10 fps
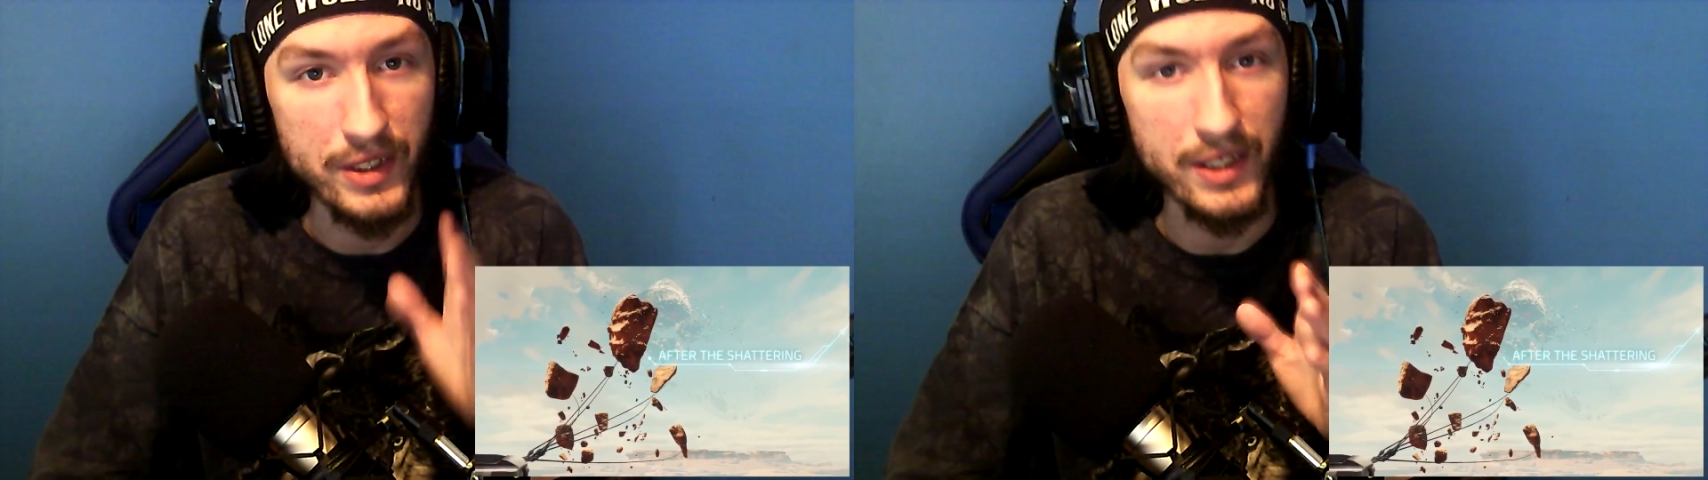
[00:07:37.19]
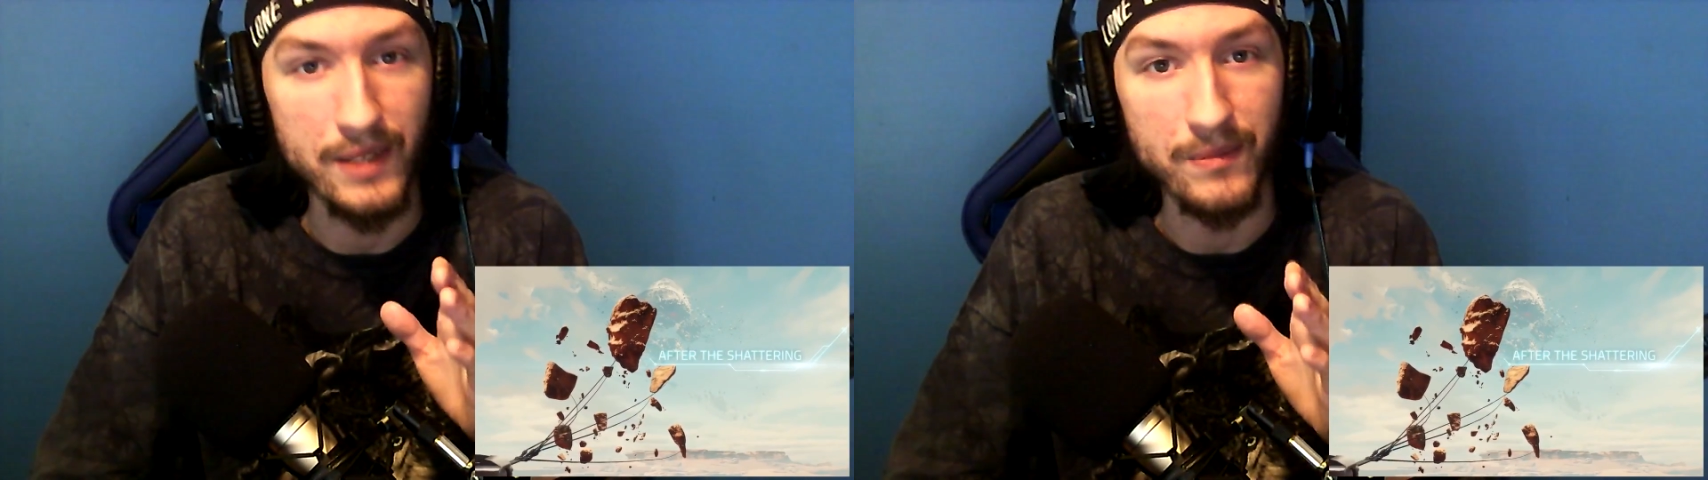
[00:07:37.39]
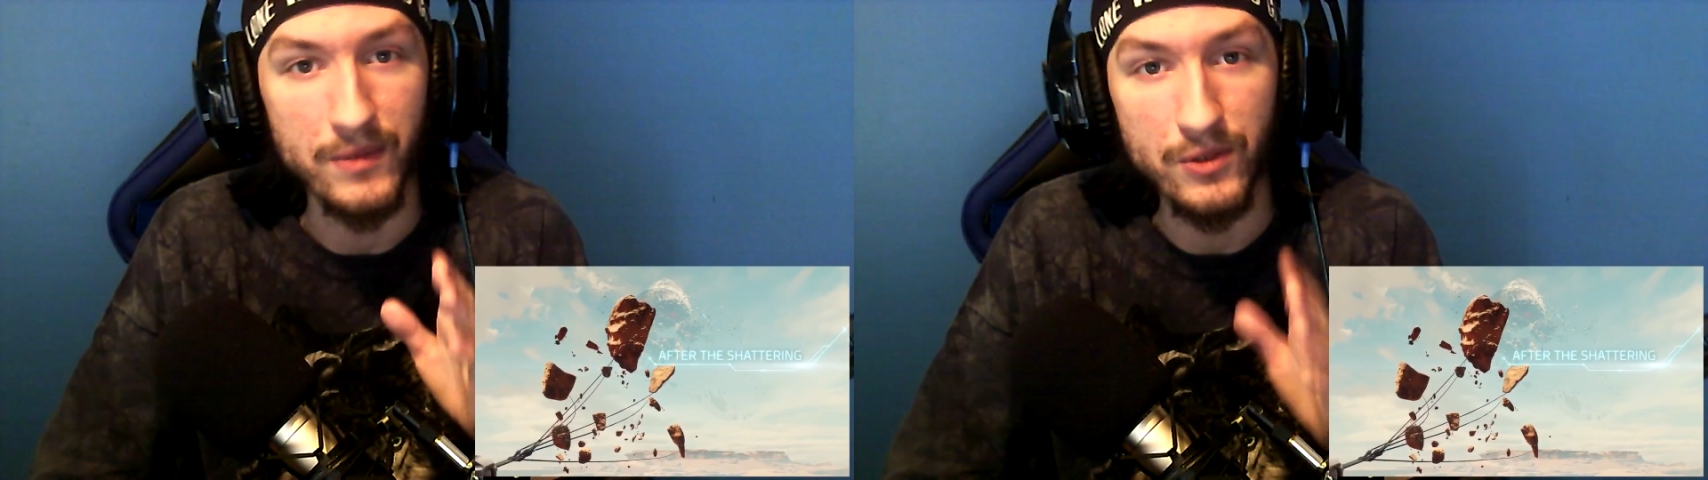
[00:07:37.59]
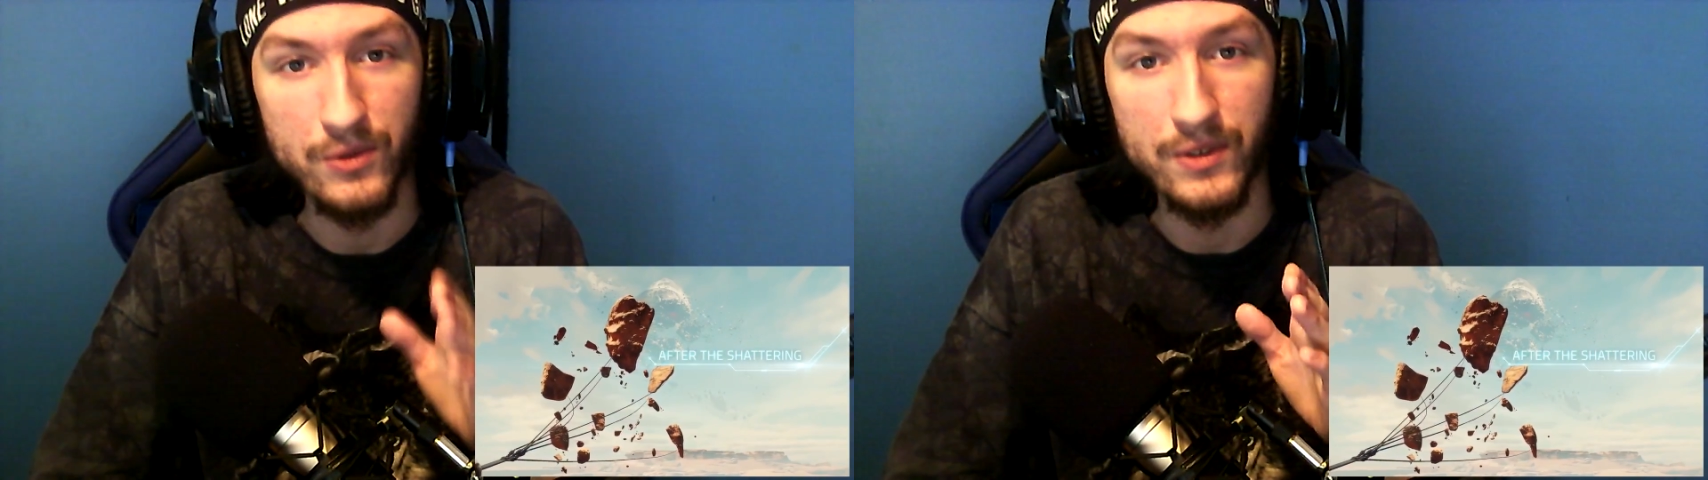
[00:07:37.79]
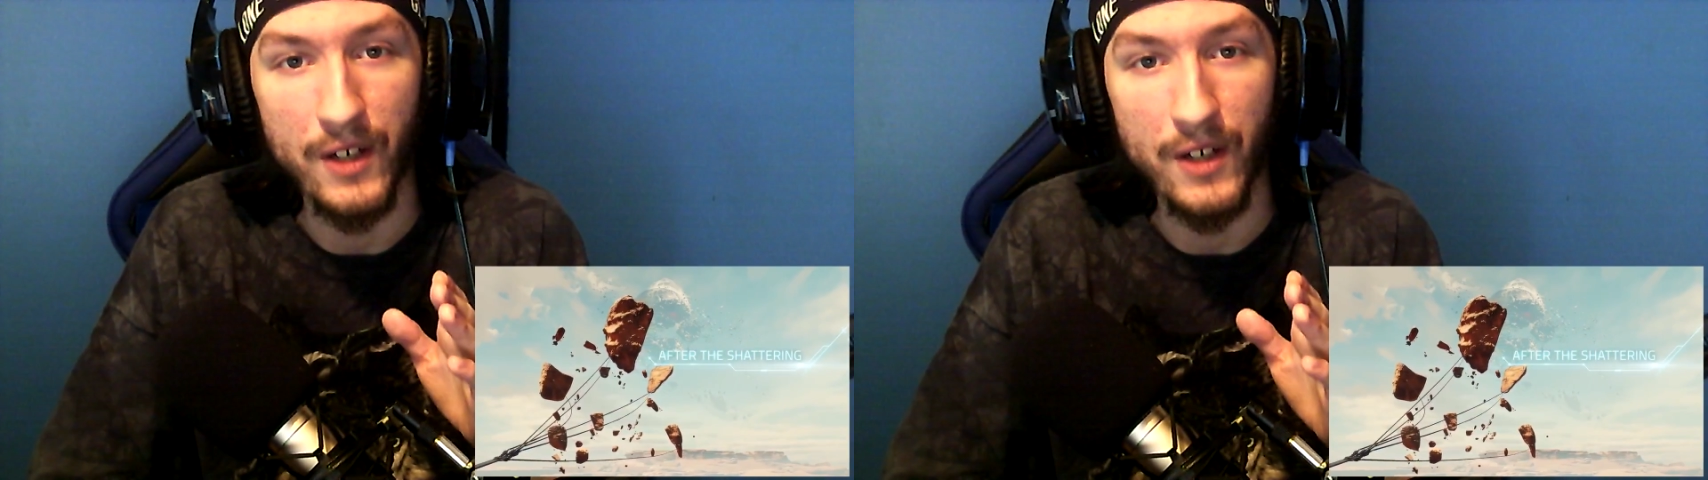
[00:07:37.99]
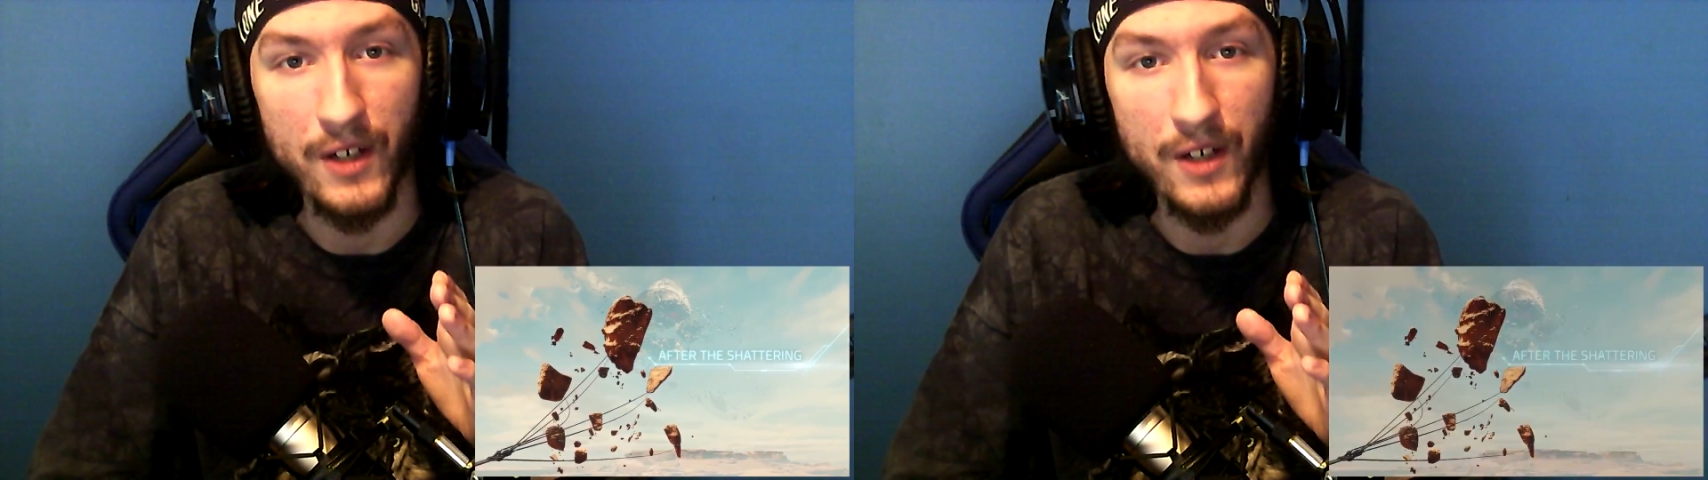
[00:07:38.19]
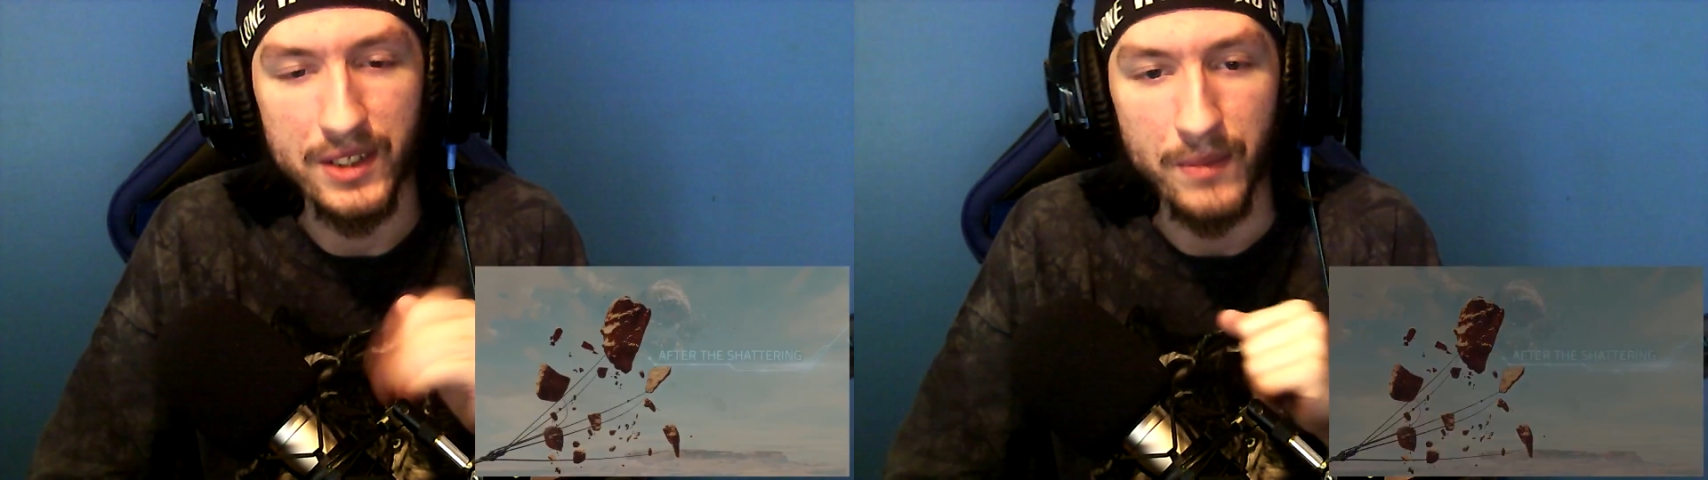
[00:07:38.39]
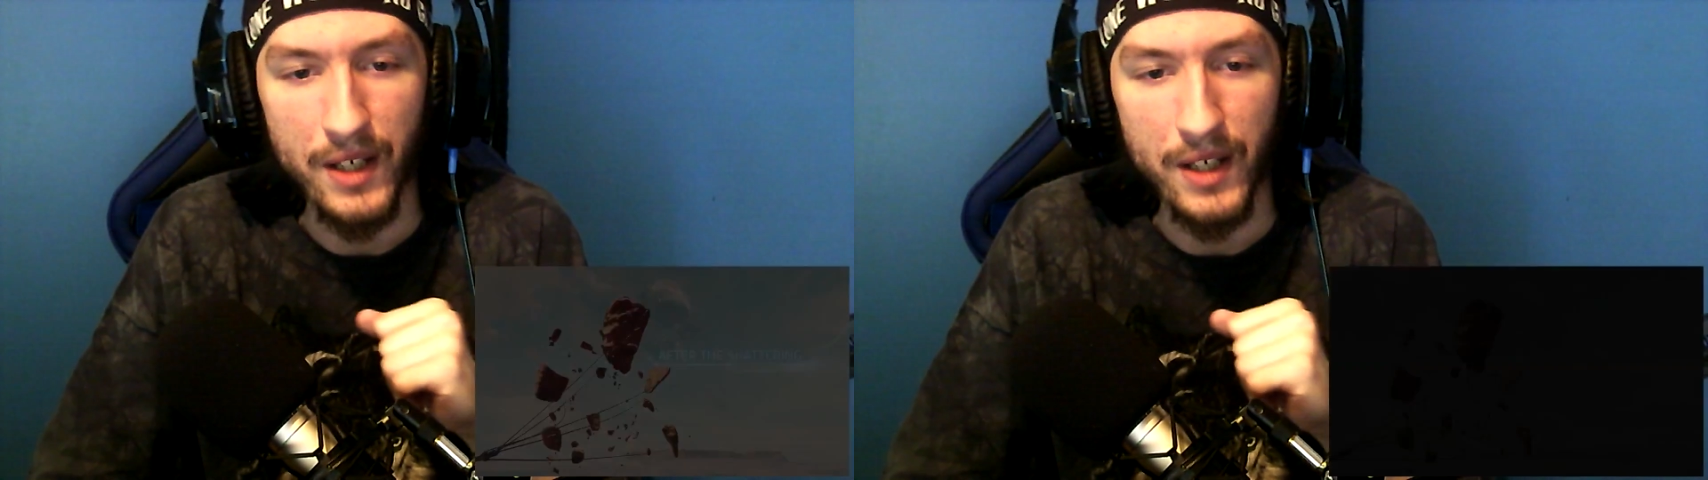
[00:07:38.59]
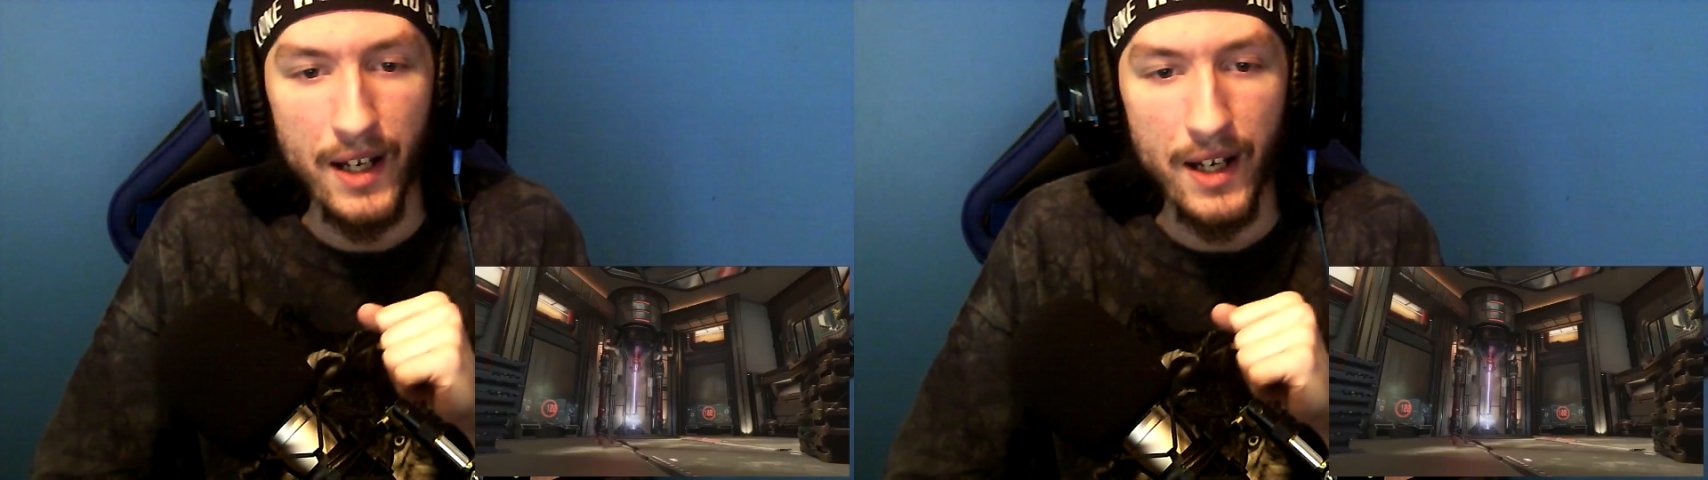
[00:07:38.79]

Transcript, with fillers: team, new development team.